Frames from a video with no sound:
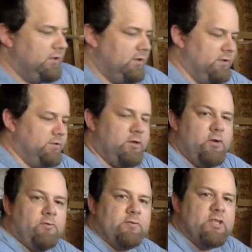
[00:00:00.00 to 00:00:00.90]

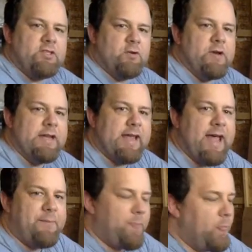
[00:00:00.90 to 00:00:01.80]
So just to
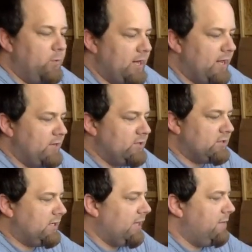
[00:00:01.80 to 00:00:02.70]
recap, we kind of
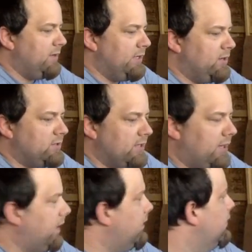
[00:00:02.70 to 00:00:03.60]
just came in here today